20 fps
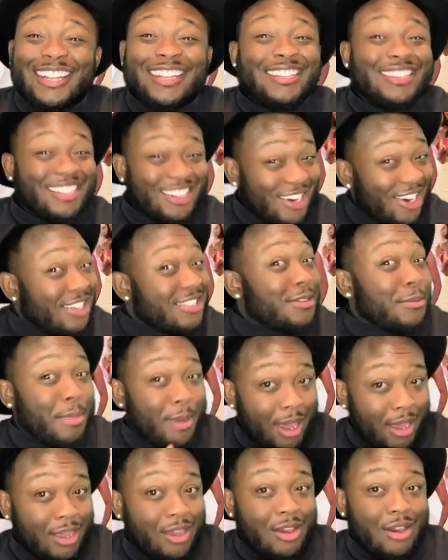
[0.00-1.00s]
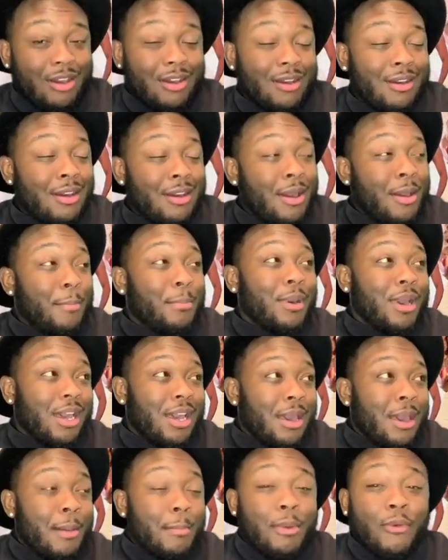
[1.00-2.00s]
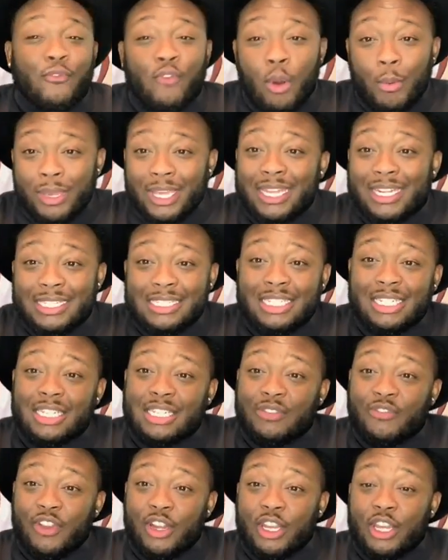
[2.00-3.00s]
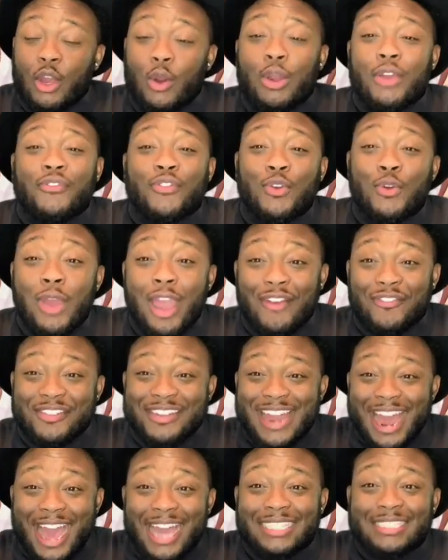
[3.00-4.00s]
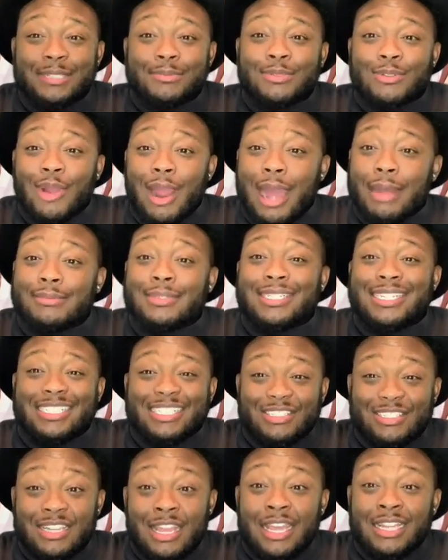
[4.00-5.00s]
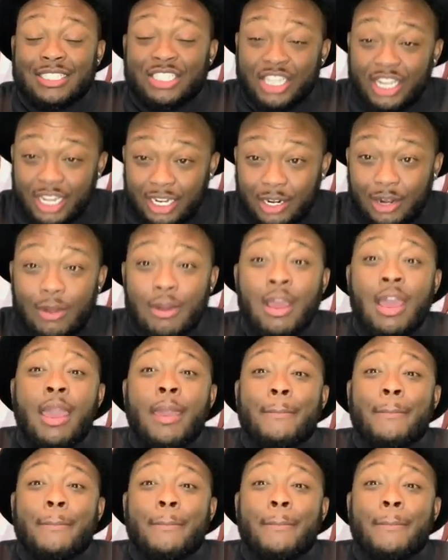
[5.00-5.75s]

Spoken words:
The girls are back, y'all. But before we get into this video, if you have not subscribed to this channel,